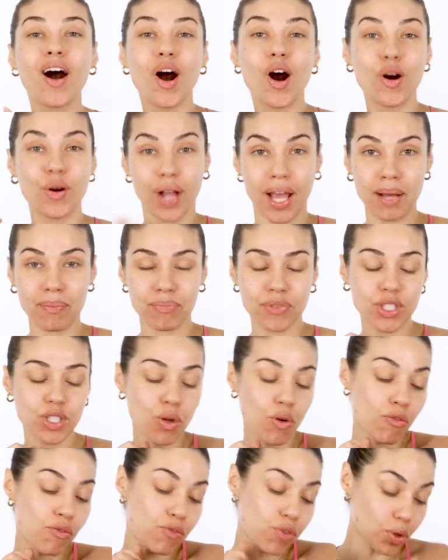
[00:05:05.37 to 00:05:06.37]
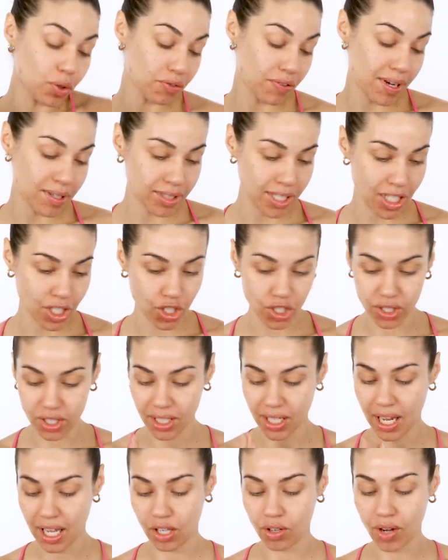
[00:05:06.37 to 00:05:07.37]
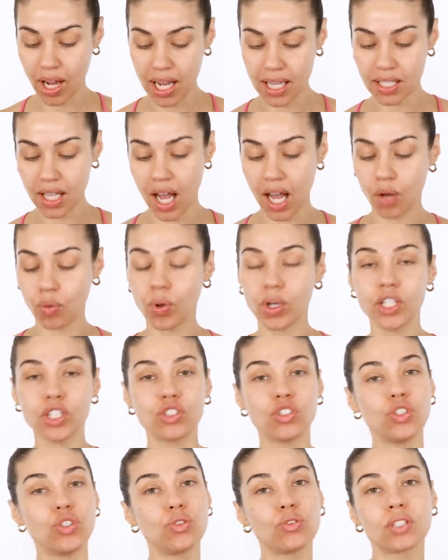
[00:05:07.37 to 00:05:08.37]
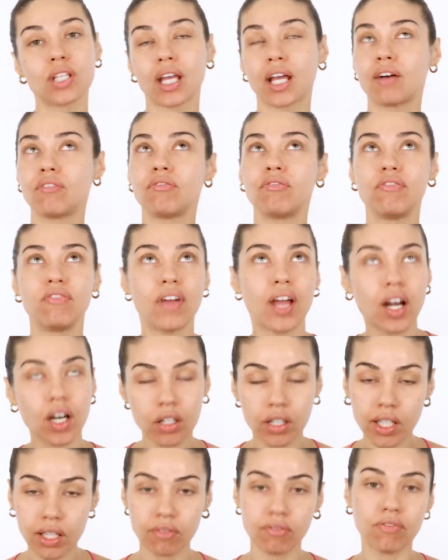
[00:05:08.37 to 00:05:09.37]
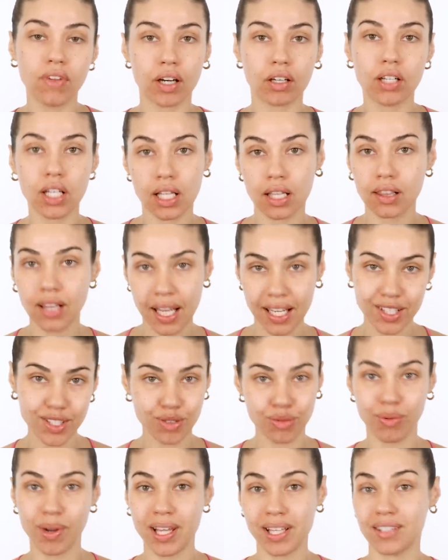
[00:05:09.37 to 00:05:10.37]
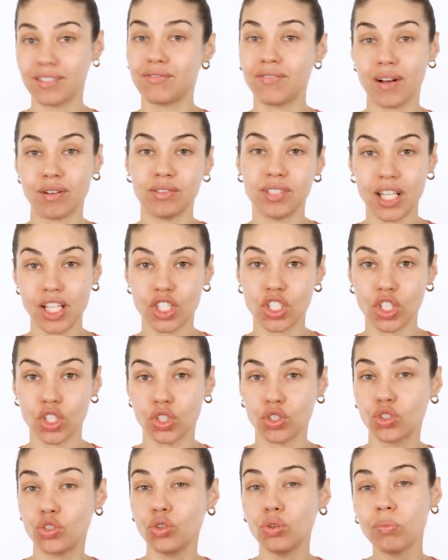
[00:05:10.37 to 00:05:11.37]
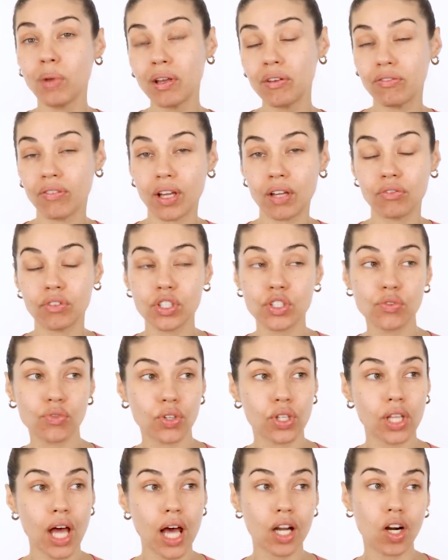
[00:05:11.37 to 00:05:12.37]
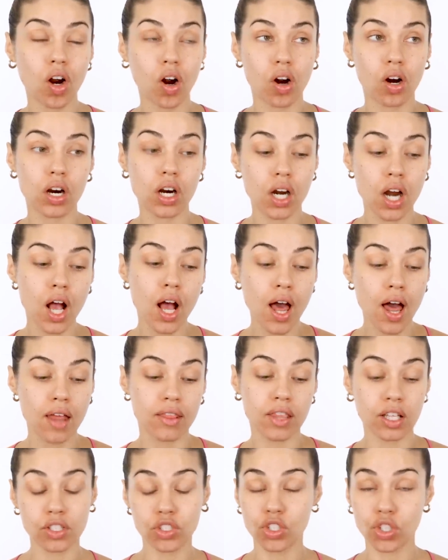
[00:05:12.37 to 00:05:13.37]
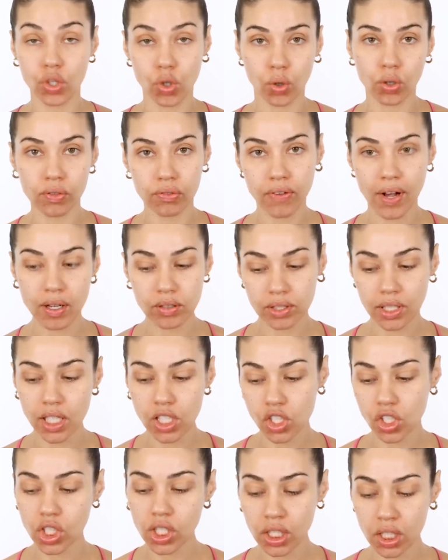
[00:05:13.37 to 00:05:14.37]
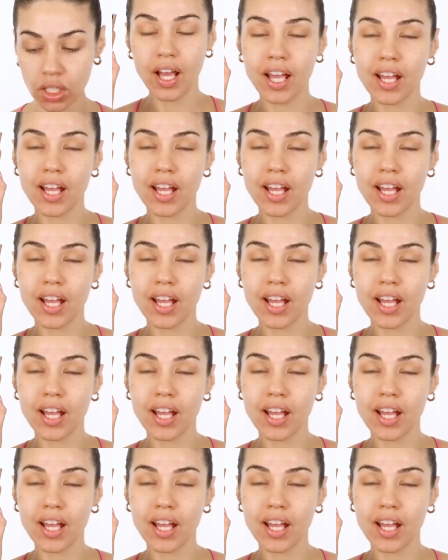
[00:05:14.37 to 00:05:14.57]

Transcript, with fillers: Okay, so for foundation today, you guys, I wanted to use like a very, very lightweight foundation. Two of my favorites for that are the Dior foundation.